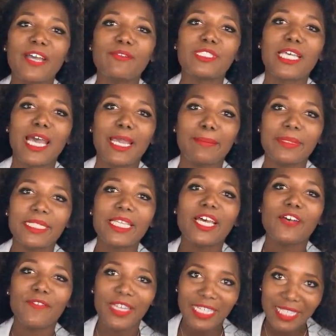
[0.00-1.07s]
5 types
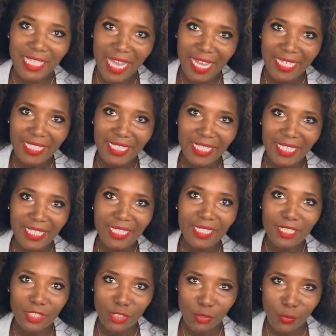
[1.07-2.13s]
of anxiety
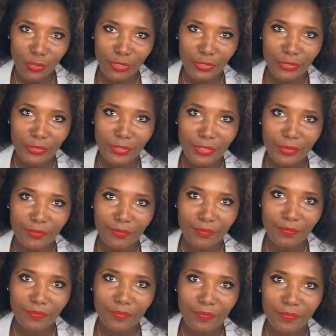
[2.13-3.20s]
disorders.
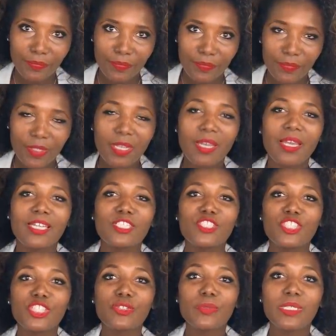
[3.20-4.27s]

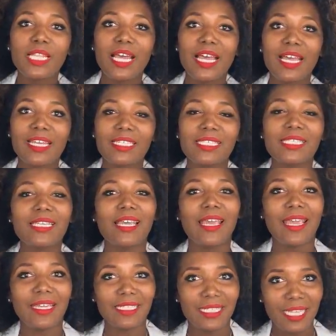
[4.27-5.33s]
Generalized
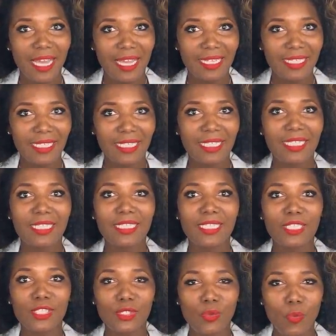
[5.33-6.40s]
anxiety
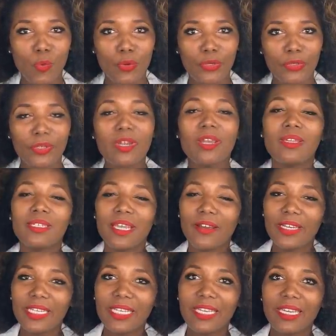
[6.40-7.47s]
disorder.
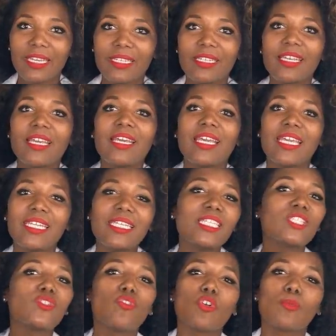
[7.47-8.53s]
Now again, it
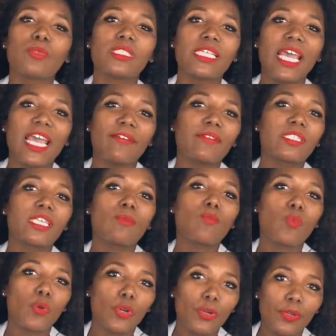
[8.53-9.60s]
is normal to have
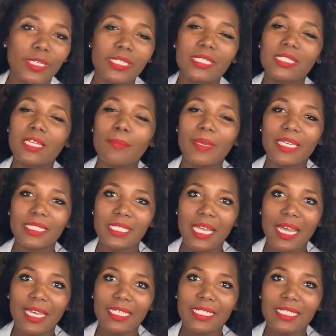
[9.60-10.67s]
some worry, some
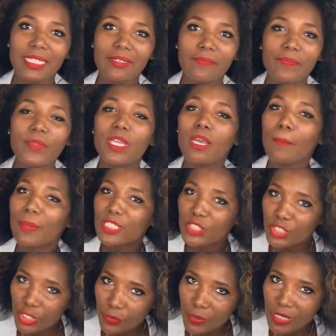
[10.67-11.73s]
anxiety,
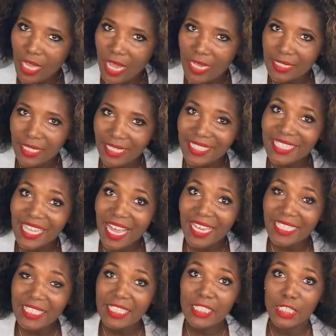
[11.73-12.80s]
but generalized
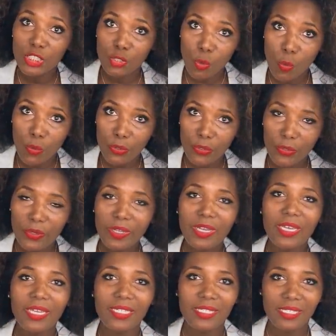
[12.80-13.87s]
anxiety disorder
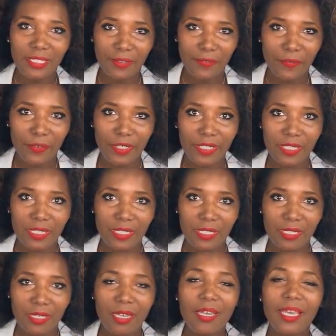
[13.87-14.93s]
is different.
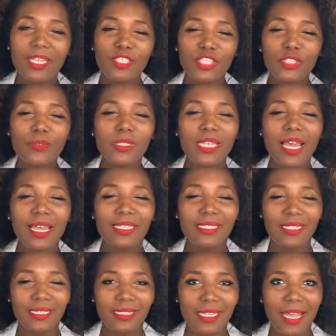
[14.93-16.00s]
In
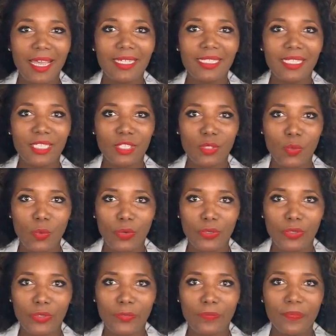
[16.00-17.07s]
generalized anxiety
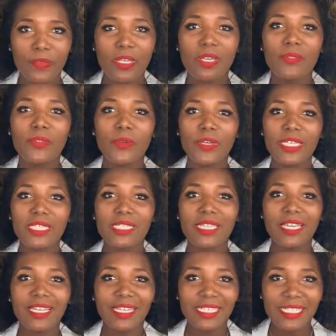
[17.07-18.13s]
disorder, there is
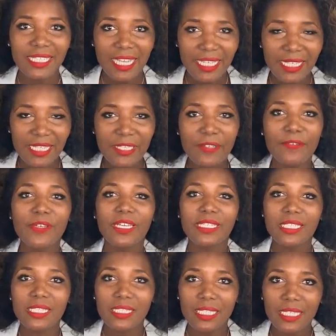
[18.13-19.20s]
an excessive,
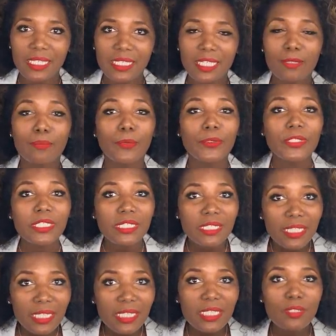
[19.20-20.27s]
consistent,
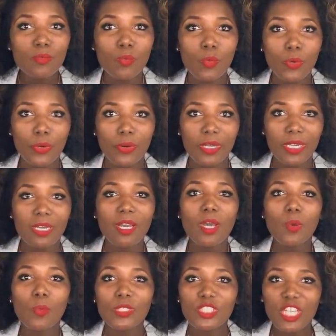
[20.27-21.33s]
persistent worry,
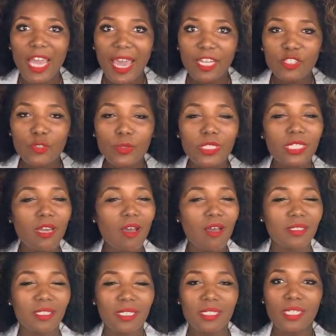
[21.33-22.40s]
which actually
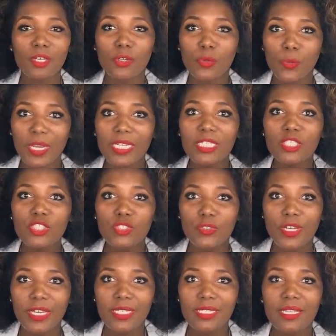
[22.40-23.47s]
causes a great
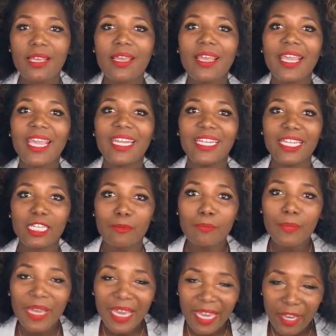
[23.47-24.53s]
distress and it
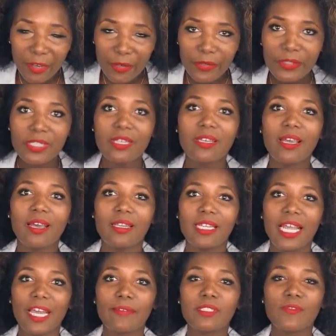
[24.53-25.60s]
impairs a
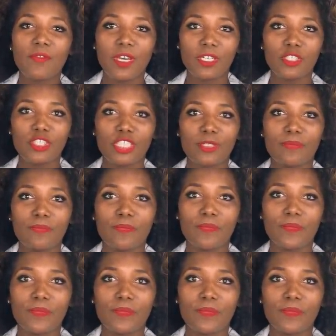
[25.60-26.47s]
life's function.